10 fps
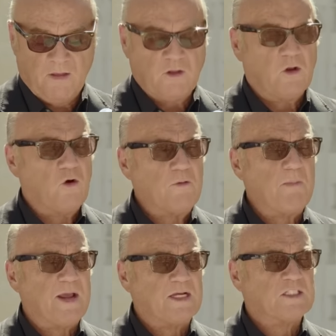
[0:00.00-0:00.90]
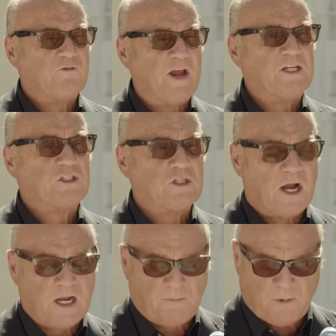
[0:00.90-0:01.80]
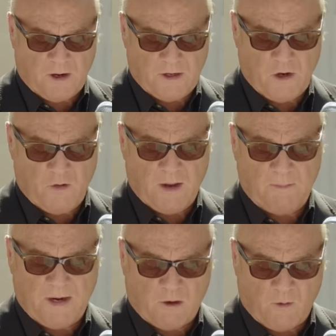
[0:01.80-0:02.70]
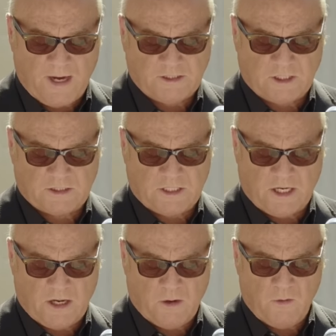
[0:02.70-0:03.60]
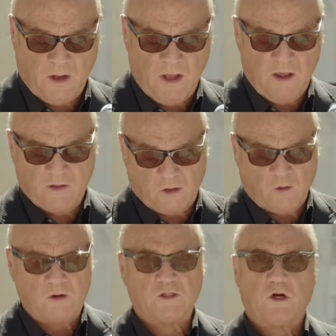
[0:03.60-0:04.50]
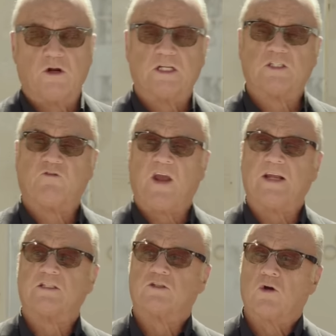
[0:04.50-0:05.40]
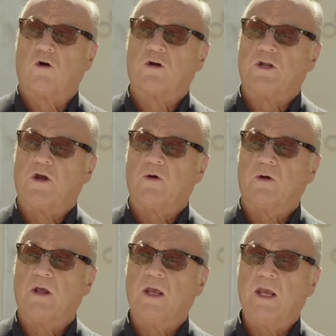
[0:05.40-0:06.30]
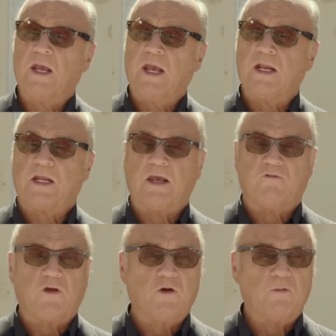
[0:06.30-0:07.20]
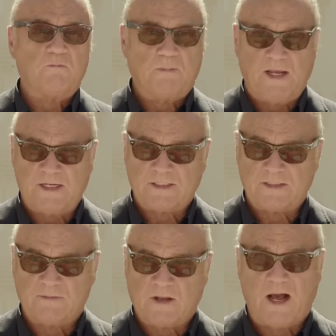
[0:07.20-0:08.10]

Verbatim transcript: The Lord make his face shine upon you and be gracious to you. The Lord turn his face toward you and give you peace.